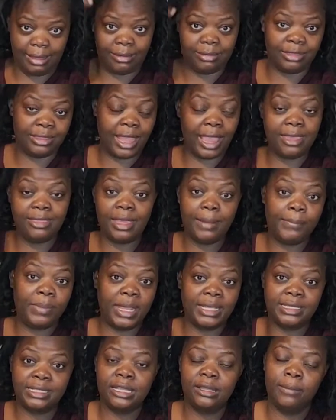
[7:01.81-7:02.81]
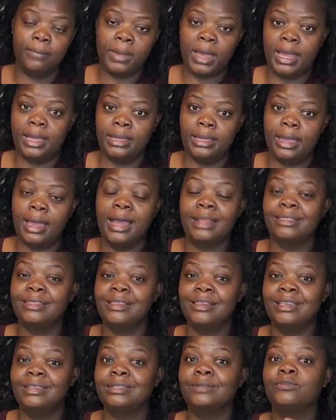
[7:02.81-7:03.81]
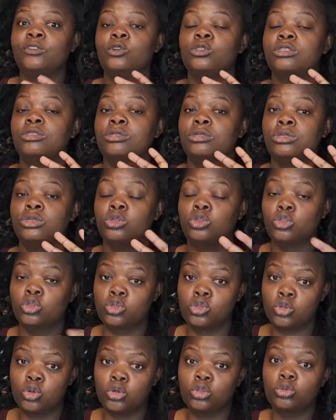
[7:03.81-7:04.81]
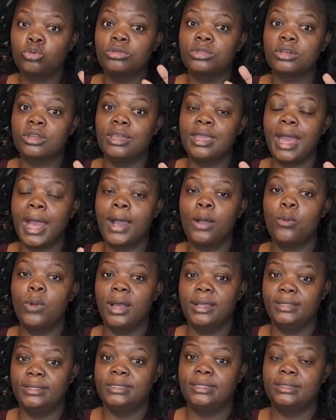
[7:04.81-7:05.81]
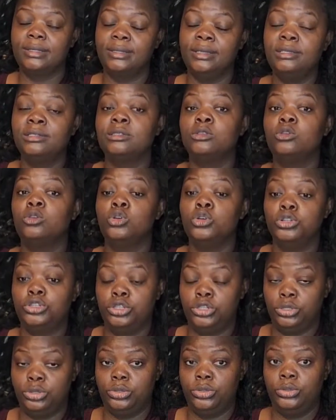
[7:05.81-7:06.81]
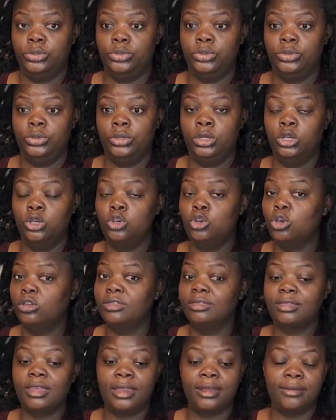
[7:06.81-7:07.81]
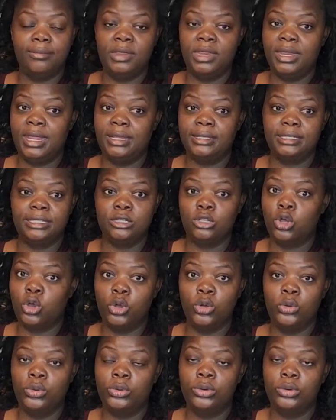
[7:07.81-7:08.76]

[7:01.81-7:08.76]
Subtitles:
Tie the plastic bag at least for 2 to 3 hours is good. Not 30 minutes, no.